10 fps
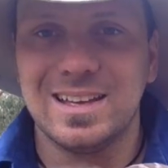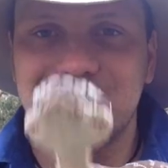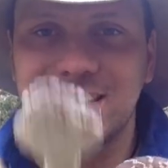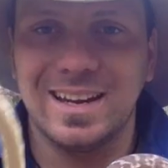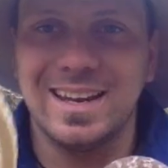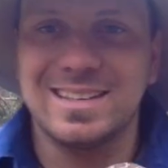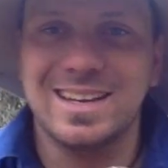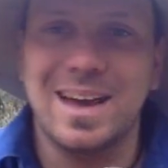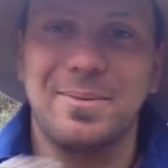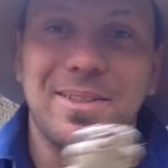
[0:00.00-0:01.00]
to collect a
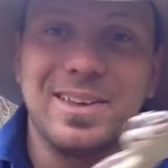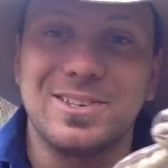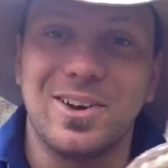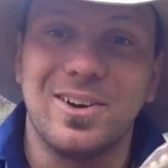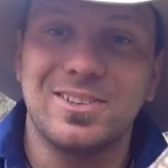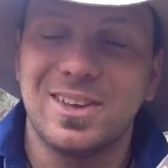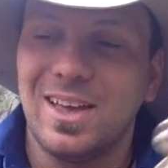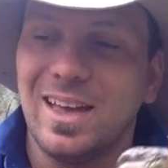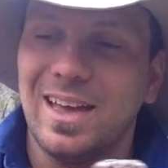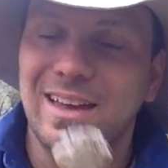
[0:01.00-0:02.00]
couple of these guys
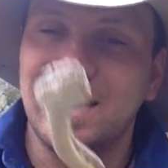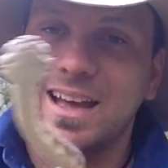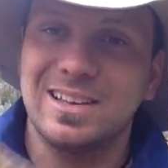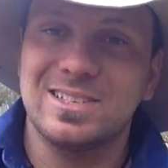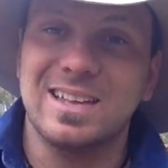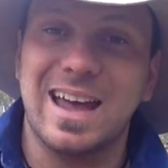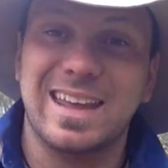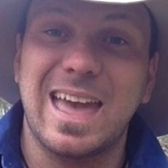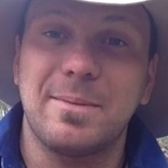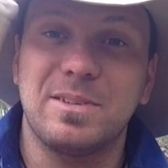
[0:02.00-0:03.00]
and start a
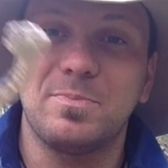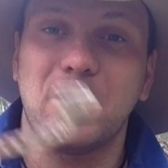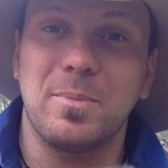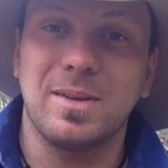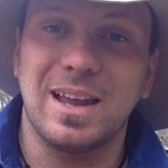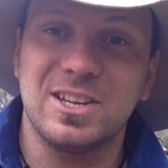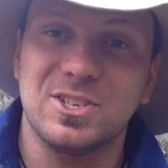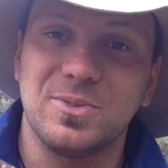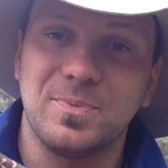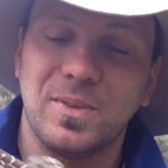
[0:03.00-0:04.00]
captive
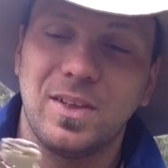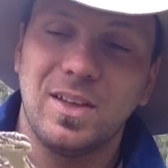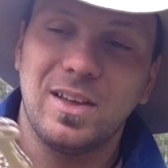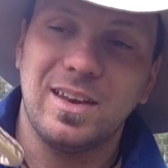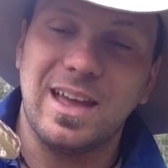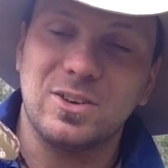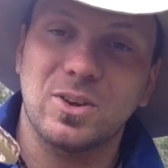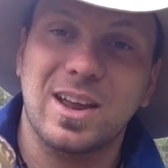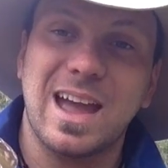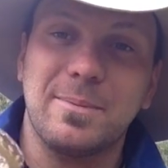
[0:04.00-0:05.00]
population. Now, it
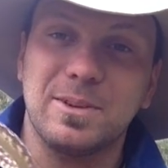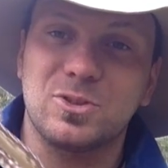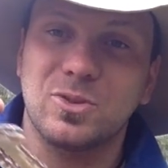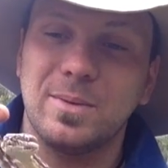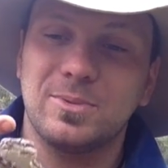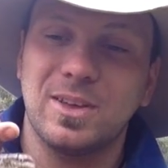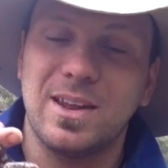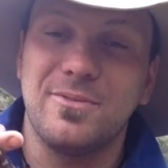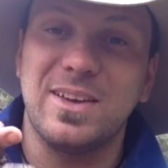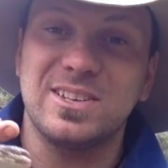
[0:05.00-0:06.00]
took a couple of trips,
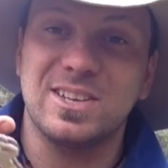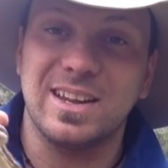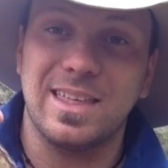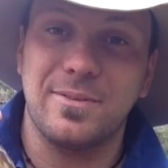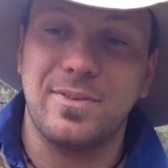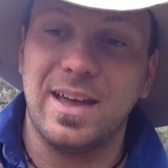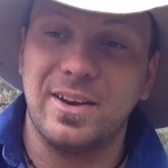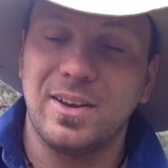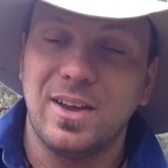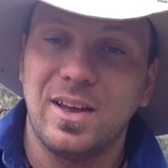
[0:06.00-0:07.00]
and eventually they
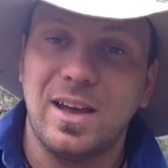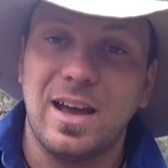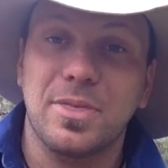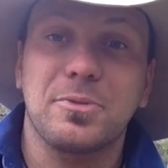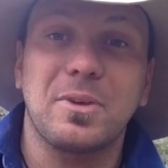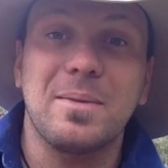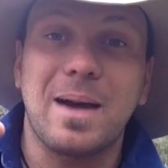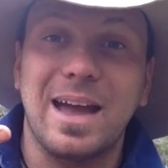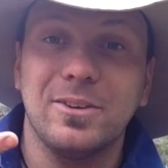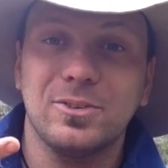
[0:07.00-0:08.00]
found three
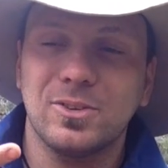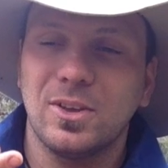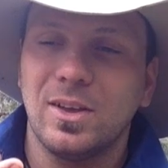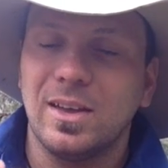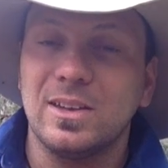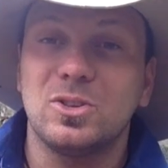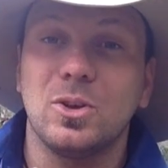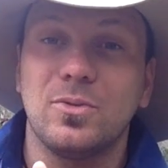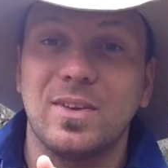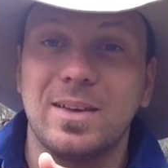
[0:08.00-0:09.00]
males and
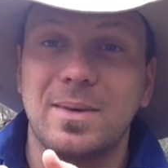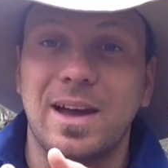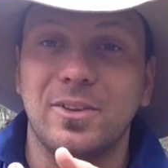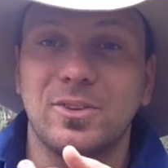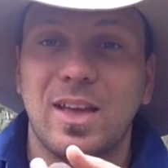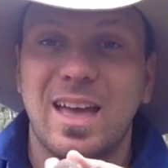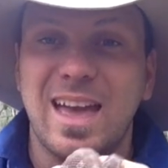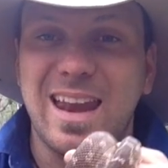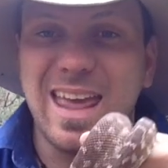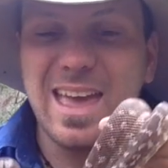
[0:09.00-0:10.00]
two females.
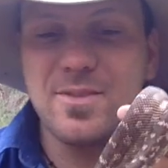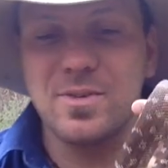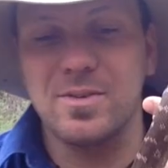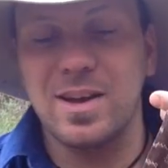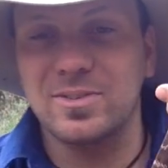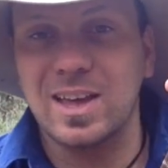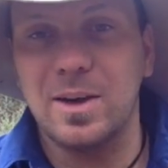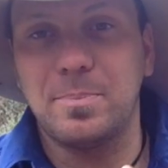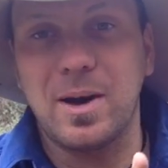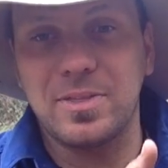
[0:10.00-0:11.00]
And every
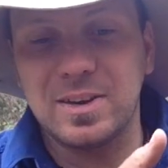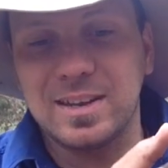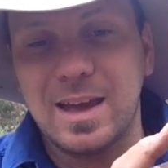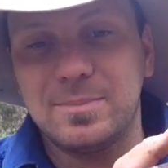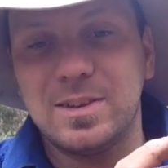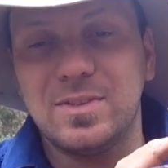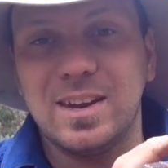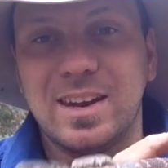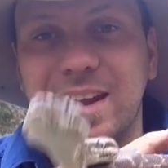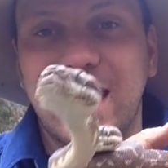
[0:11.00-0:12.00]
rough-scale python in
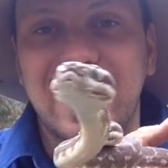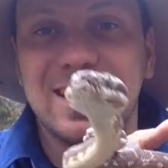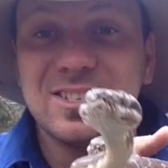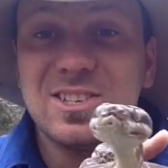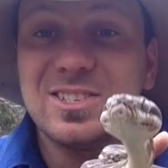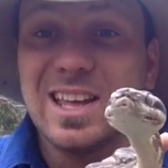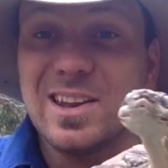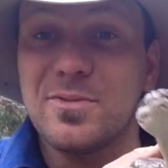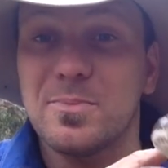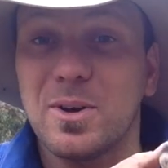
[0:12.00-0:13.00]
captivity today is
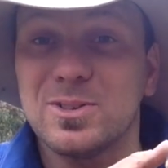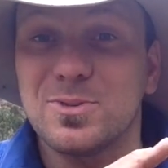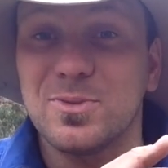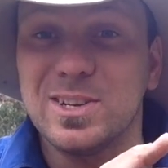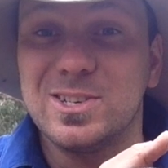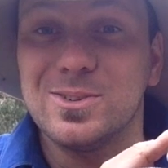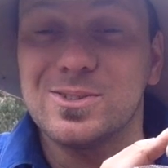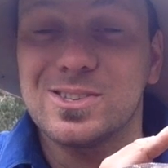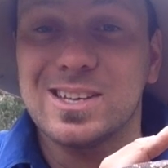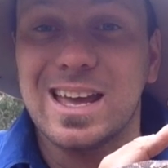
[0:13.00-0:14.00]
descended from those
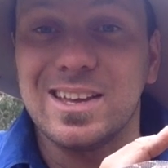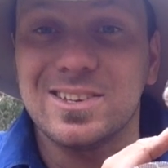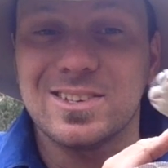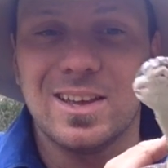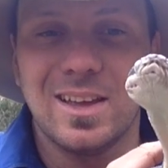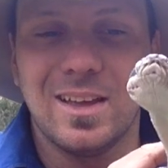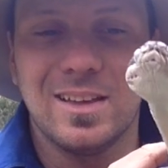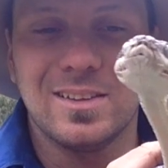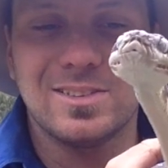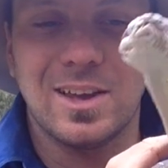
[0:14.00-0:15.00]
original snakes.
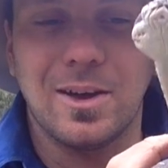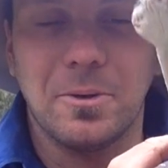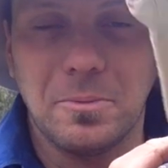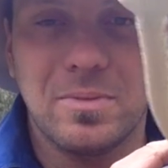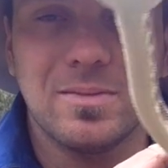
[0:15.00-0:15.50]
So,